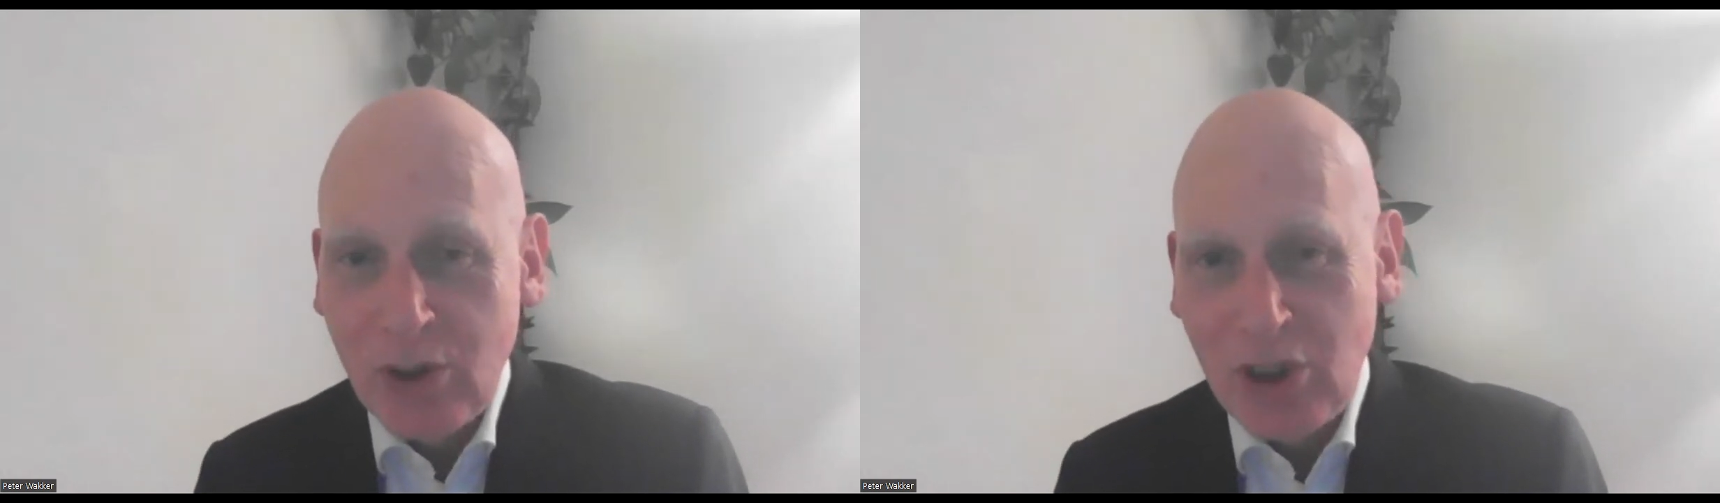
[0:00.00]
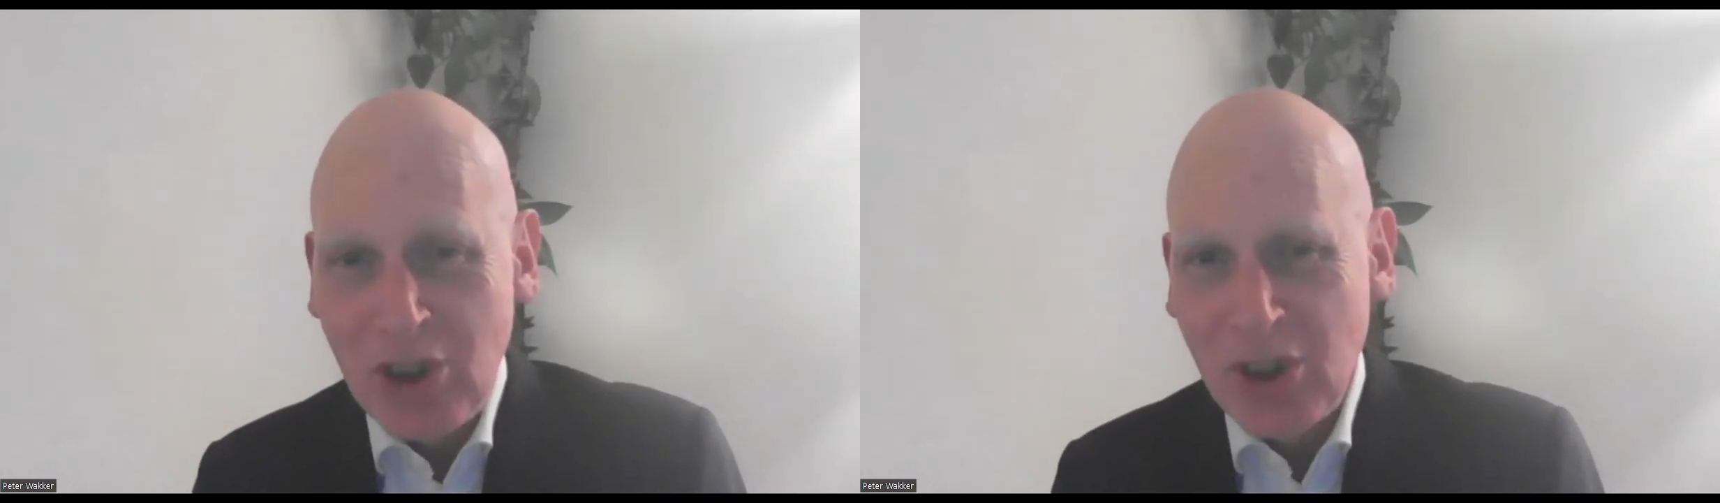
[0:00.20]

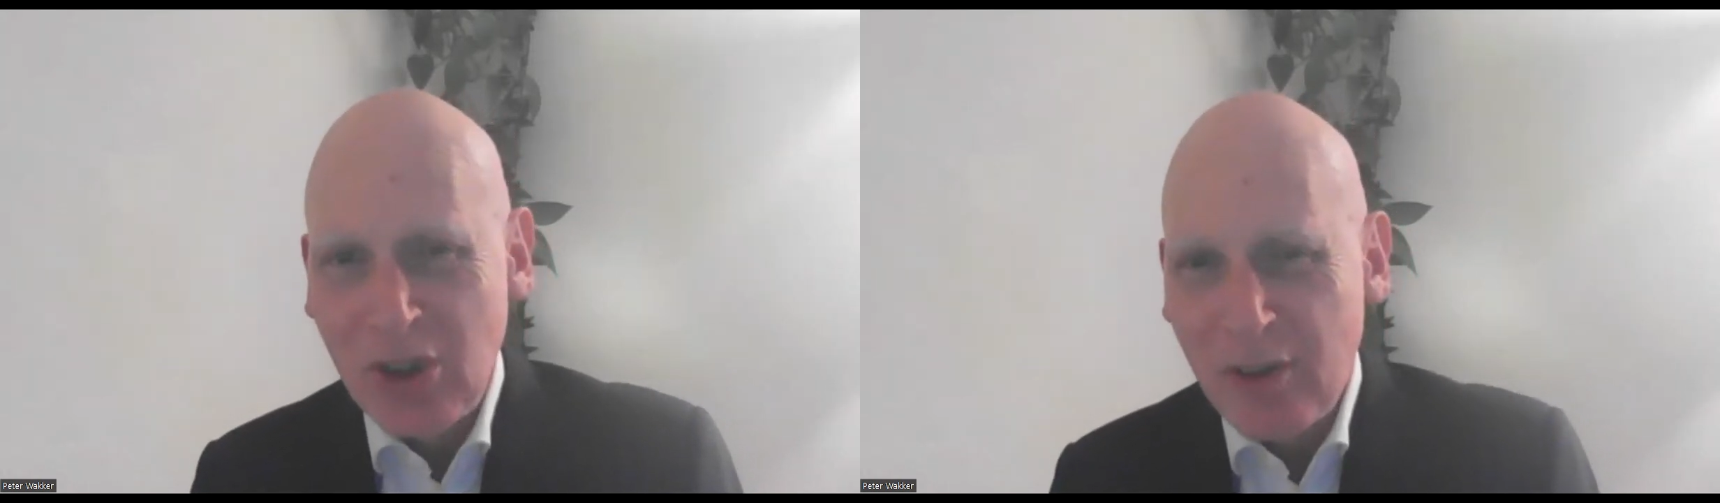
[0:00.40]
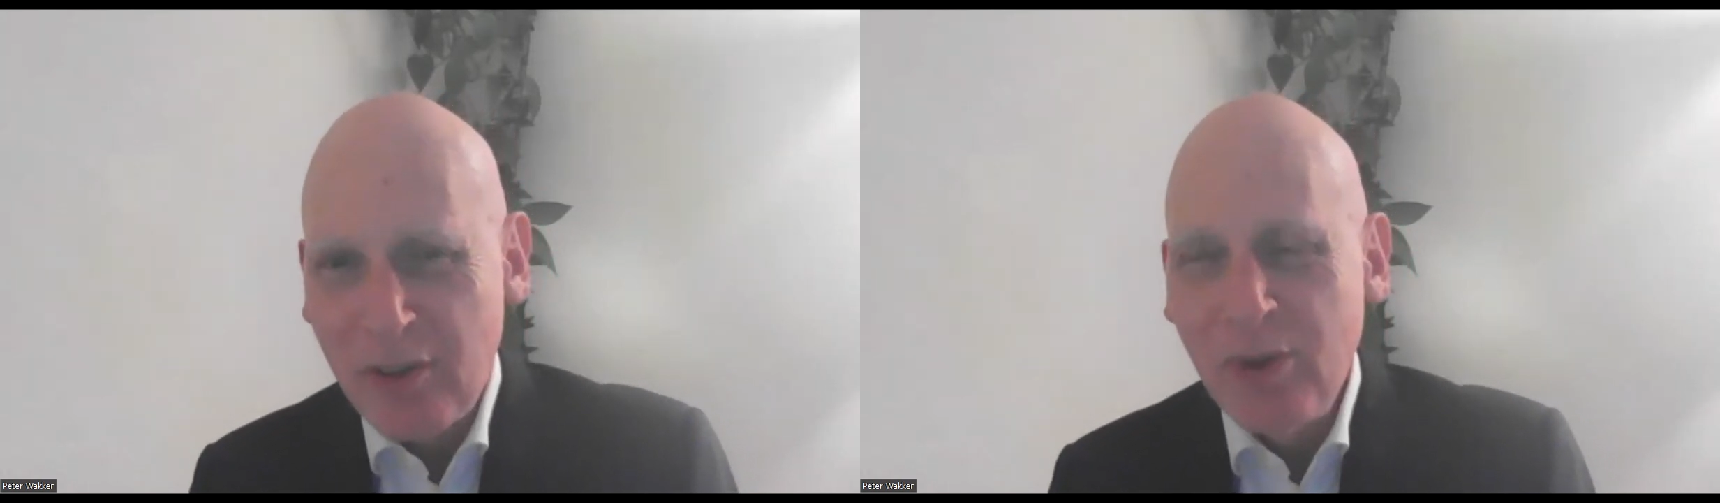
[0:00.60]
changing
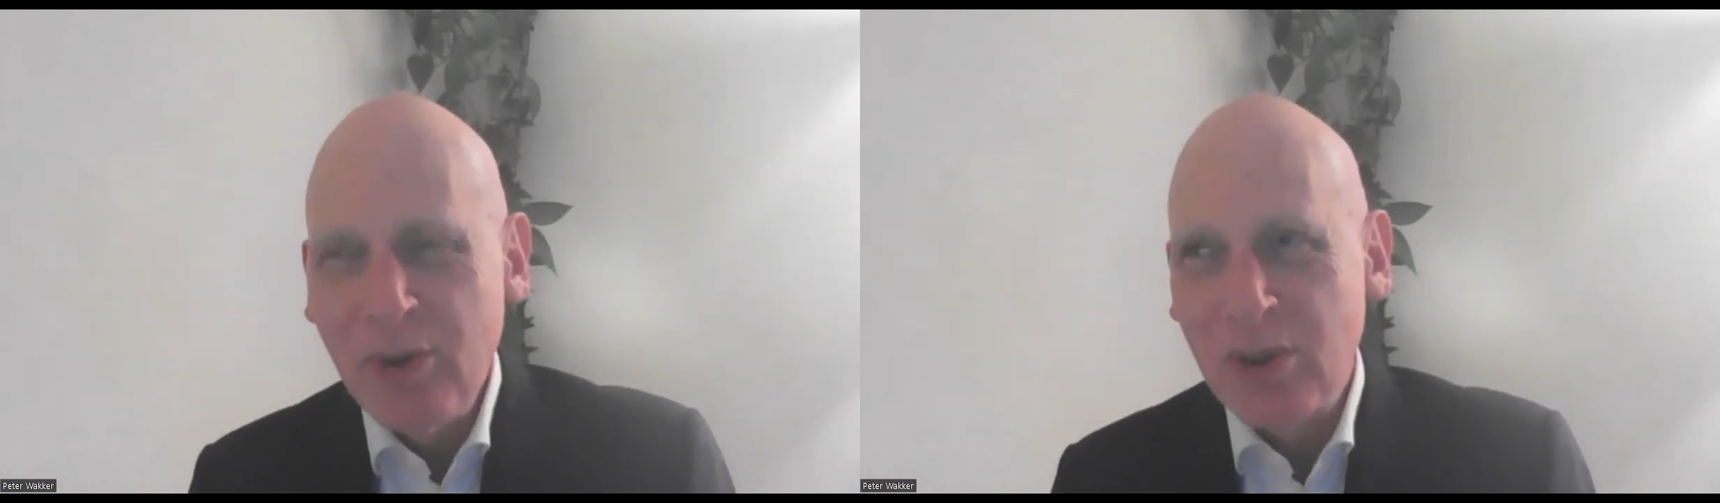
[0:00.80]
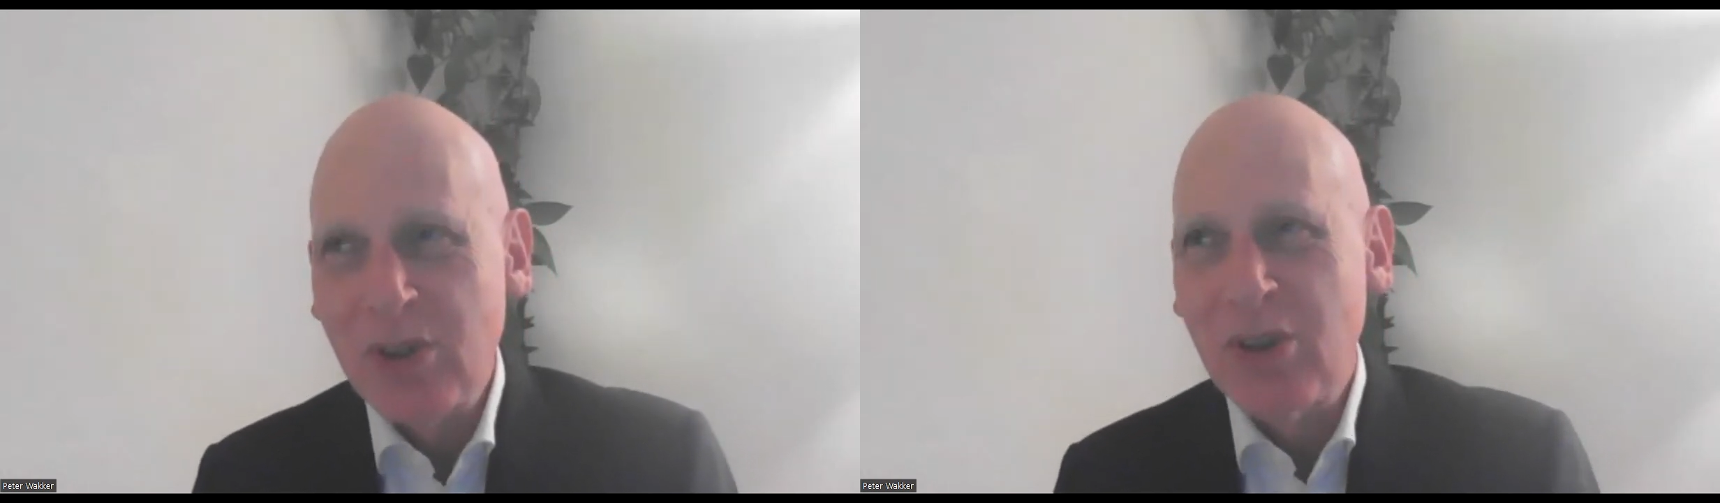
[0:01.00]
our
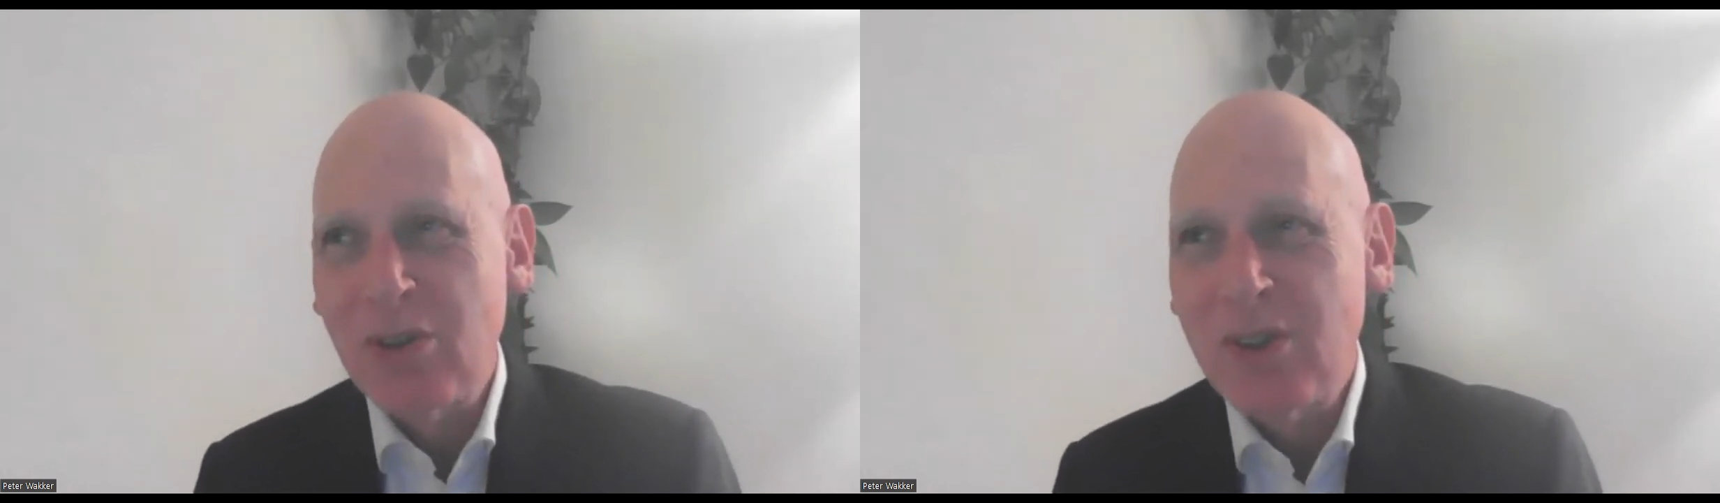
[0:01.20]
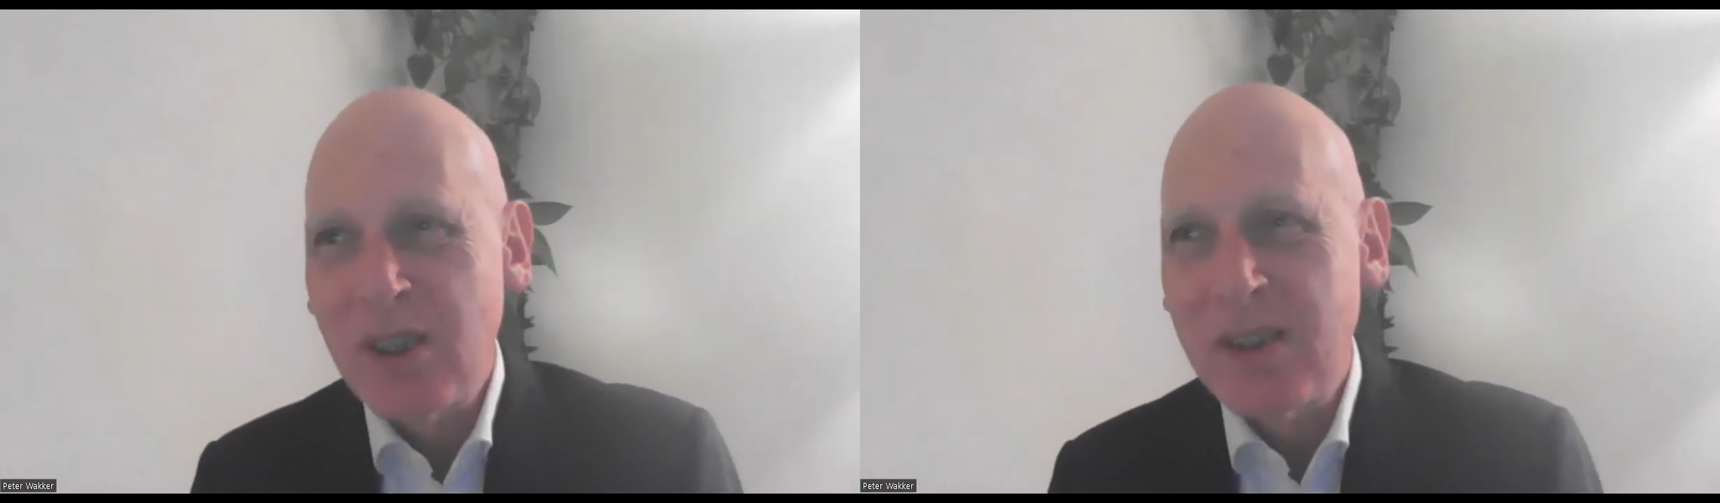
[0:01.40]
views on
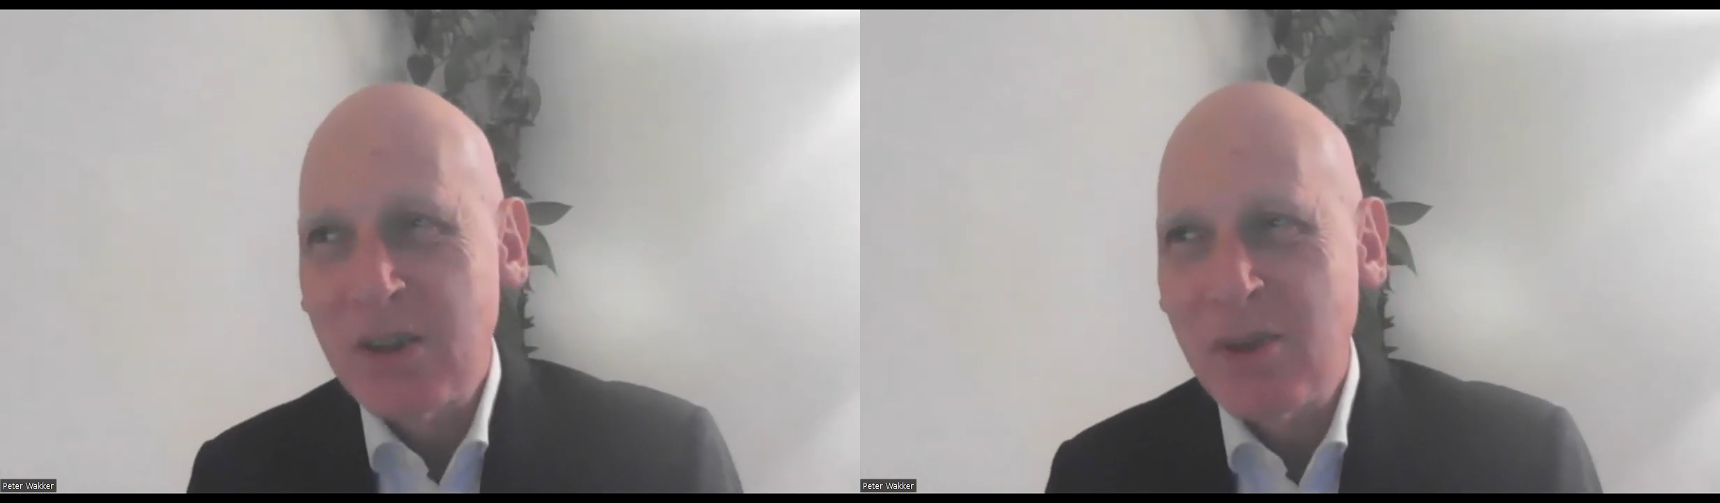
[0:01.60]
utility,